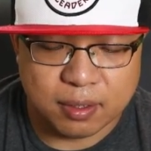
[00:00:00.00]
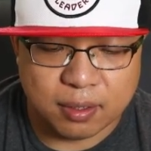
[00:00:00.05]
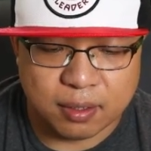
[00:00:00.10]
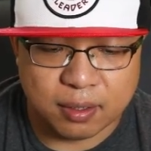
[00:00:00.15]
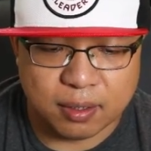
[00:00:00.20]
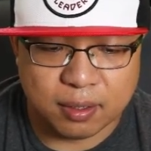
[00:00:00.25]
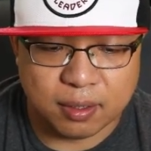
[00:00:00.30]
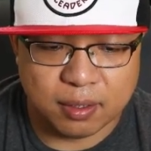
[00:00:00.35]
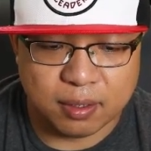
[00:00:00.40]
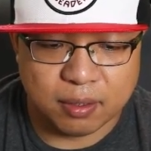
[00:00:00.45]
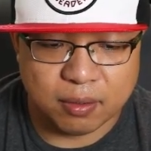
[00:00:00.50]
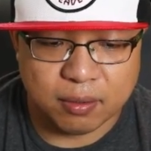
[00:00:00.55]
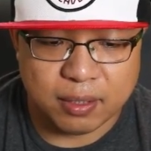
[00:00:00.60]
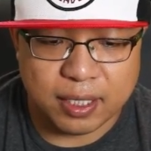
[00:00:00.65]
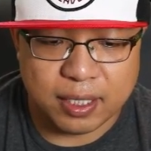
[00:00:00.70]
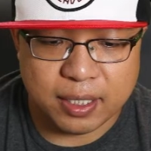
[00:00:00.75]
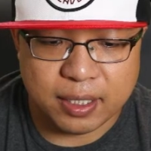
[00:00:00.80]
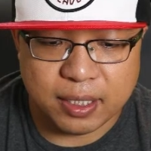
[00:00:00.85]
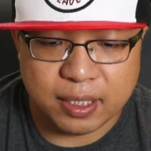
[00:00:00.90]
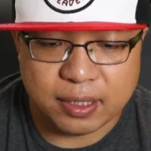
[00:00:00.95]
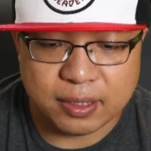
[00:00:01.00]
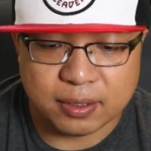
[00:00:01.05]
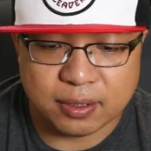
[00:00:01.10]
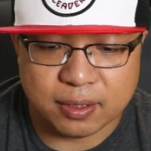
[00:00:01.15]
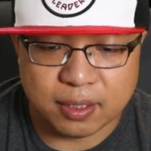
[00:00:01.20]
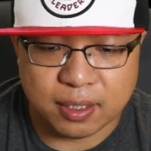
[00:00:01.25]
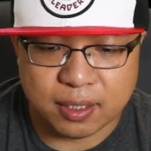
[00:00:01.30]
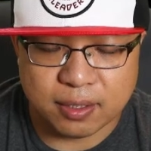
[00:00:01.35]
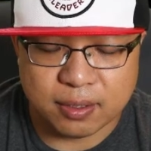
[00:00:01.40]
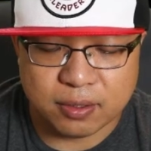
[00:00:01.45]
Okay, it's
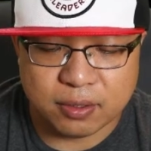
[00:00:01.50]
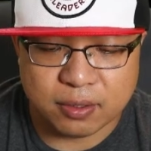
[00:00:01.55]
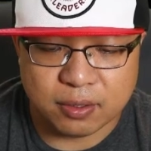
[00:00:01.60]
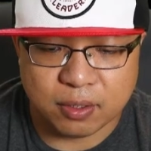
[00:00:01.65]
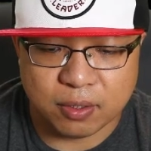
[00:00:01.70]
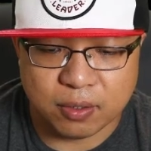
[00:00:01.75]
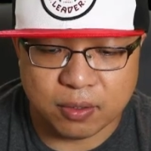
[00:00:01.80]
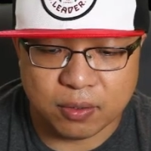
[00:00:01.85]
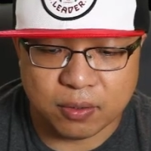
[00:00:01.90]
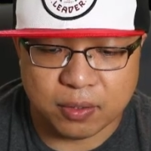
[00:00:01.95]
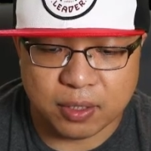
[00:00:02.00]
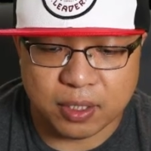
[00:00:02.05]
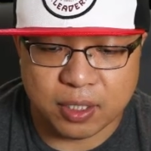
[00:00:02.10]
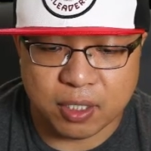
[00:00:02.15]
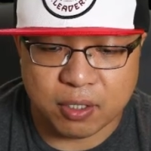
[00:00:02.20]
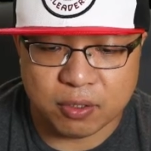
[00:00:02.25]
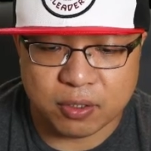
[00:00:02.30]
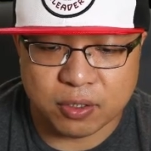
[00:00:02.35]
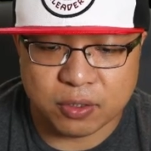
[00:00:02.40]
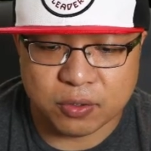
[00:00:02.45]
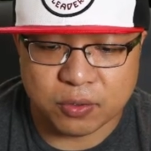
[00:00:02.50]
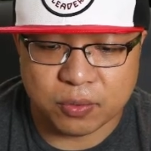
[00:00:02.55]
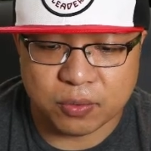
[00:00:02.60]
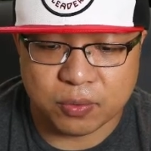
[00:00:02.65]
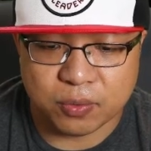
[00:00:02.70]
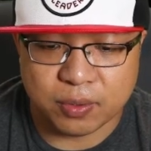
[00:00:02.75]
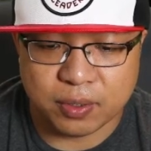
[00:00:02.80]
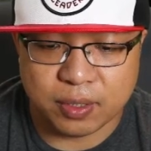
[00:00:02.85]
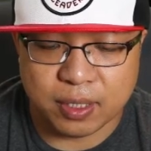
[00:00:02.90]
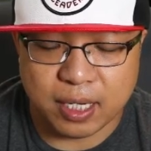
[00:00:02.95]
done. So in order
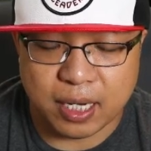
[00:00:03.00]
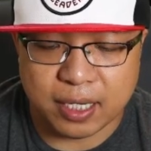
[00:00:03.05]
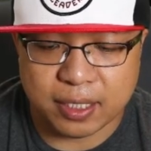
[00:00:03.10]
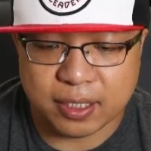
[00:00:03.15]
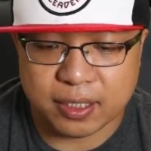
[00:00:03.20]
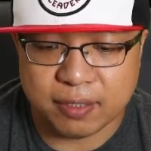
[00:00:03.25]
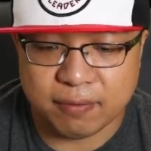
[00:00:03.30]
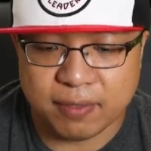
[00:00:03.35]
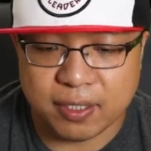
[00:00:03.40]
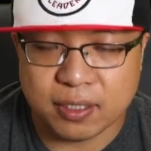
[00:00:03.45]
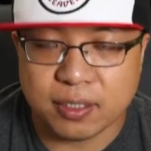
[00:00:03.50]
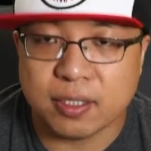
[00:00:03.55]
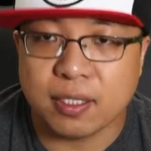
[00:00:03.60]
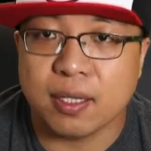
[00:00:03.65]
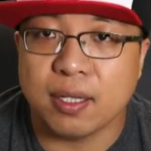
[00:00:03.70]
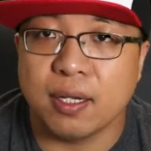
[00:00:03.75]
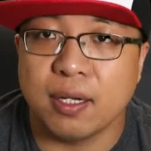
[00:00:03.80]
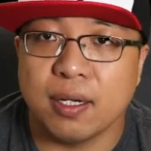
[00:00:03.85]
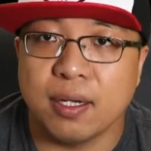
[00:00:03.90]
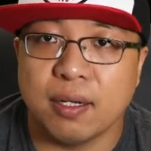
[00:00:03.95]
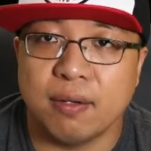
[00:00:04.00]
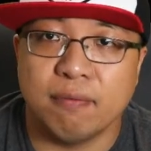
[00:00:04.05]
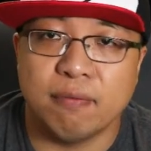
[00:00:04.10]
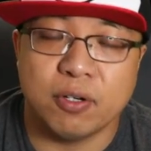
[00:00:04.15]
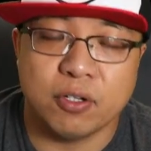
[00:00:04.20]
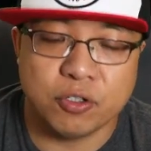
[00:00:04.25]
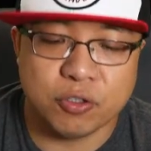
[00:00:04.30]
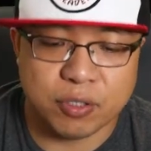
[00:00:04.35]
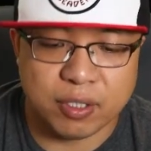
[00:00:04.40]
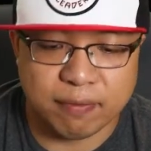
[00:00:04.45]
to activate the
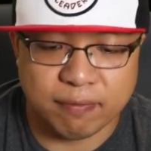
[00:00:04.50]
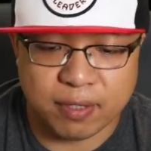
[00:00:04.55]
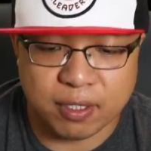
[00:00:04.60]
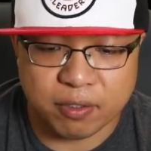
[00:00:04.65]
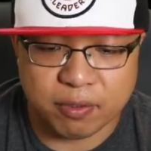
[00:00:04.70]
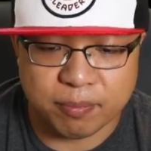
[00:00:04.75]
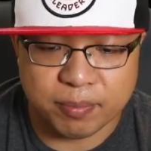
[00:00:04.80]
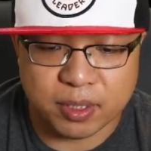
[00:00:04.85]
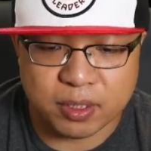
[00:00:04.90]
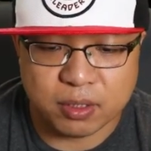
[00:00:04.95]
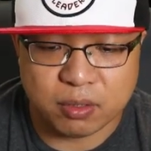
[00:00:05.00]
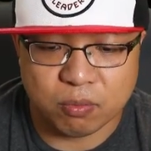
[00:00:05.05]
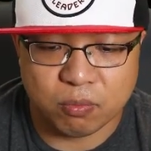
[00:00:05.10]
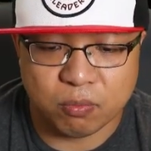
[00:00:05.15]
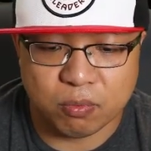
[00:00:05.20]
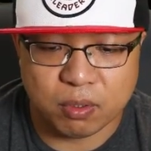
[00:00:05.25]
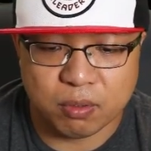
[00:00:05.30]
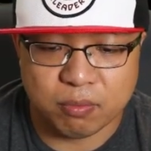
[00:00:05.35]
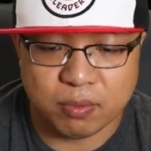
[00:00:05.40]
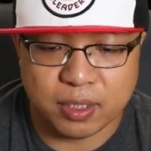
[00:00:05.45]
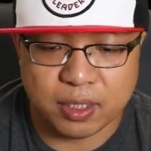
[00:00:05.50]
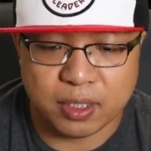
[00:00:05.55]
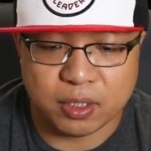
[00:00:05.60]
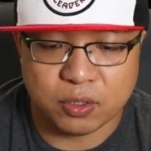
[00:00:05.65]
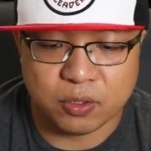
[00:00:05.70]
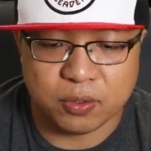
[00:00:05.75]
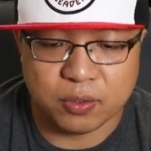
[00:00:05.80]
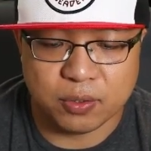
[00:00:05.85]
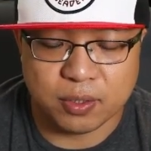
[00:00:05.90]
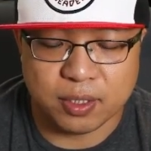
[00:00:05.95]
virtual environment, what we need
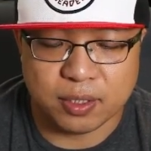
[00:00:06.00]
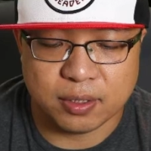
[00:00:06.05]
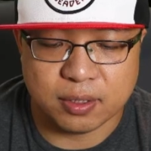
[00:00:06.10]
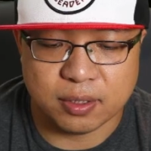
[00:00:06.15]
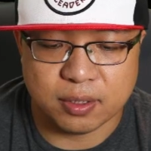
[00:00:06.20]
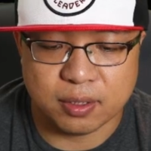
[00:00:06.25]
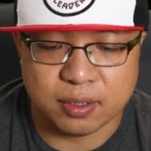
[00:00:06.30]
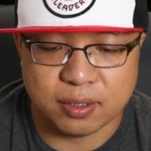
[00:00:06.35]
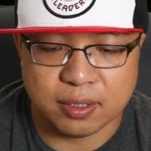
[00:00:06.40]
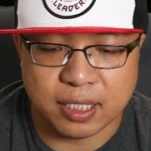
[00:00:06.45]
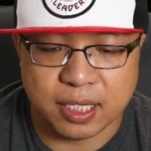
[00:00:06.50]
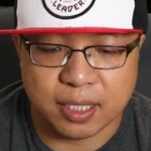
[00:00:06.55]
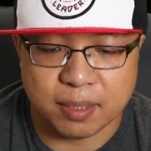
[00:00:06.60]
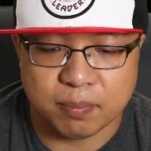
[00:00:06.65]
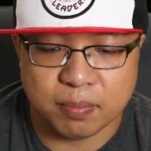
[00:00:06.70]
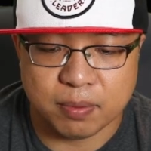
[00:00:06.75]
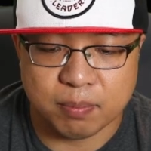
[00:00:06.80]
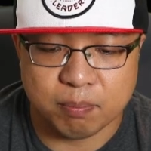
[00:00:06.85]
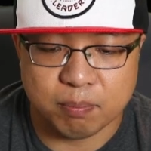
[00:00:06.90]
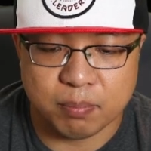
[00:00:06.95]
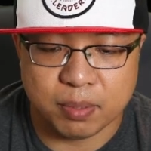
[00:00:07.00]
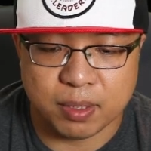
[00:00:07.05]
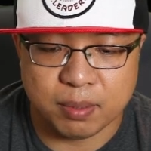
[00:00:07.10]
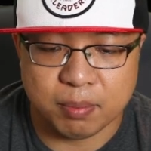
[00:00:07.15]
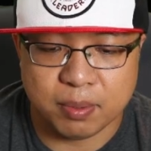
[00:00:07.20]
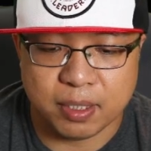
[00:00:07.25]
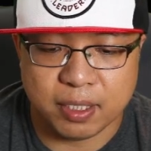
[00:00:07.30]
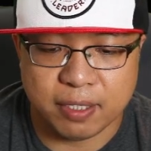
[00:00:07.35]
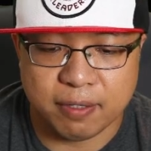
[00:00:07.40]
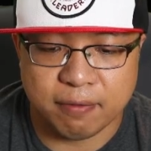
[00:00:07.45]
to do is type
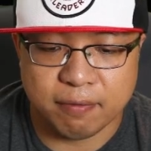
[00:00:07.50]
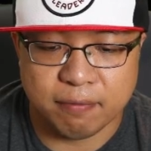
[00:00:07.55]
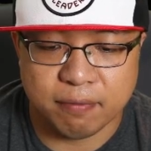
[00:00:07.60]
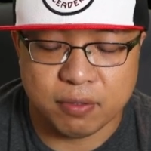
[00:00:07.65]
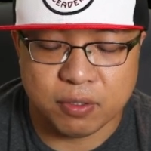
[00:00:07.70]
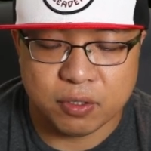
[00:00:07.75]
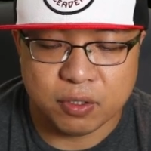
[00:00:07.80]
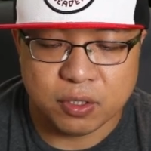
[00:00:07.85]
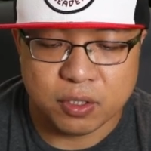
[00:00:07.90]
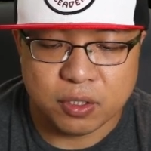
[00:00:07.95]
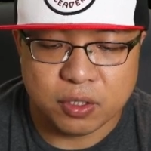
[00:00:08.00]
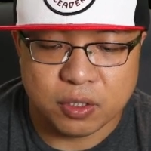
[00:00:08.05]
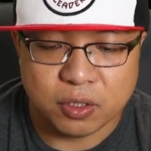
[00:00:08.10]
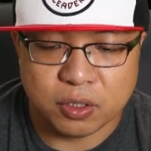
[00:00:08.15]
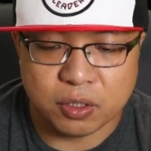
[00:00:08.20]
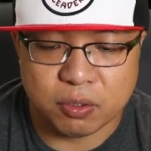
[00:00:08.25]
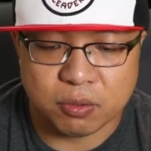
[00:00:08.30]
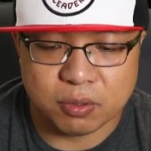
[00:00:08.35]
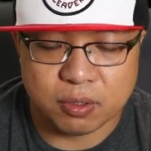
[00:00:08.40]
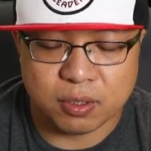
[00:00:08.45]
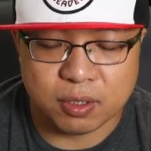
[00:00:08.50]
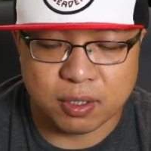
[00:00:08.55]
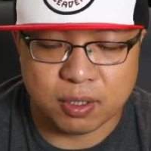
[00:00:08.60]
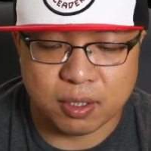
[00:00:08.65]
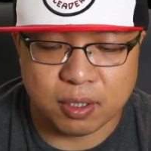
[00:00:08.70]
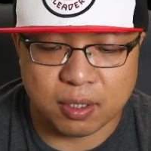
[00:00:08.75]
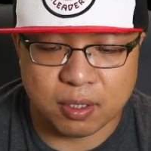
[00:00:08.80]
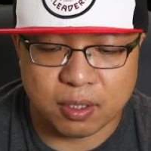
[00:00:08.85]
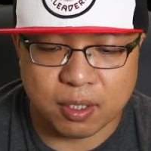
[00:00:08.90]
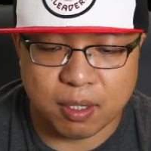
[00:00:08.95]
pip-inv, use
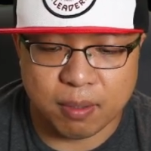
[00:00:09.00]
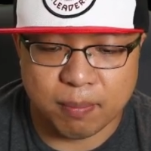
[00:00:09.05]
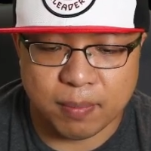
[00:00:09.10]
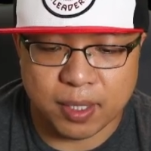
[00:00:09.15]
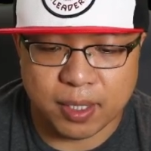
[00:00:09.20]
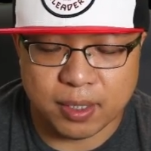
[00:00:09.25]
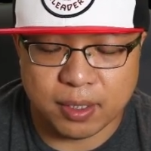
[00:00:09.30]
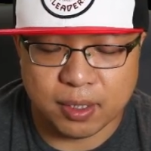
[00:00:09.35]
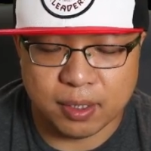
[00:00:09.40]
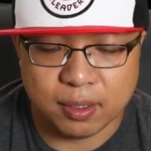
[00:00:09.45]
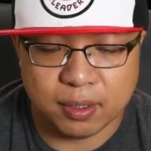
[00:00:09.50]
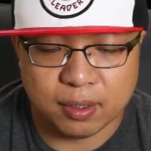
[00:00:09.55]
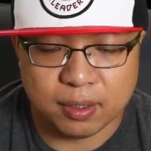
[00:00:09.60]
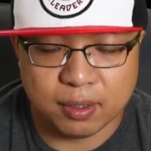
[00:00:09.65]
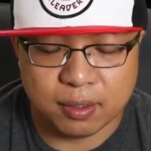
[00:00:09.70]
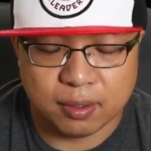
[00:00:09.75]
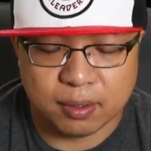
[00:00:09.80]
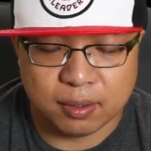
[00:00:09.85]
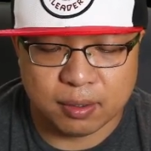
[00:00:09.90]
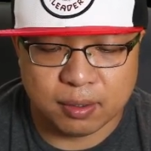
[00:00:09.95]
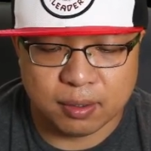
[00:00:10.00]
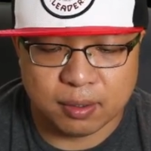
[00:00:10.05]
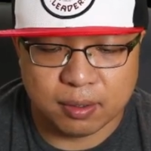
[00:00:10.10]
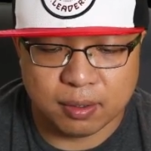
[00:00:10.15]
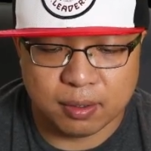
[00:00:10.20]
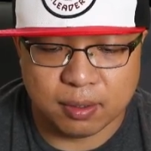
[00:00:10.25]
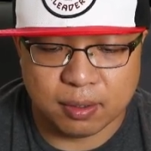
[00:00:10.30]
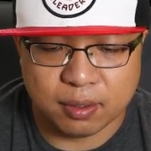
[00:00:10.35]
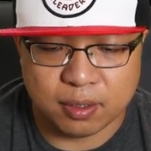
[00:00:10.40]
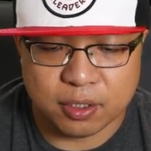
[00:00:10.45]
the command
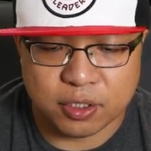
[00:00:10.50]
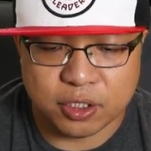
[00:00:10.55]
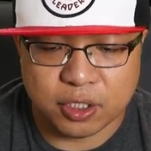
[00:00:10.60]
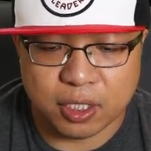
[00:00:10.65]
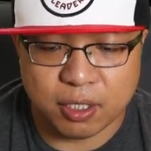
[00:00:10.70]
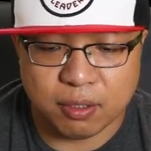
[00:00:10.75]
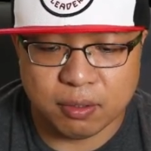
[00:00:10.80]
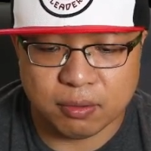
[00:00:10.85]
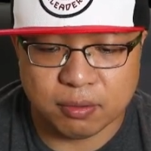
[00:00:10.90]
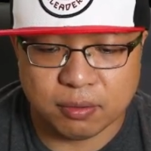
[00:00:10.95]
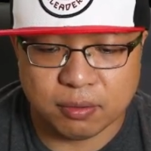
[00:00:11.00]
shell.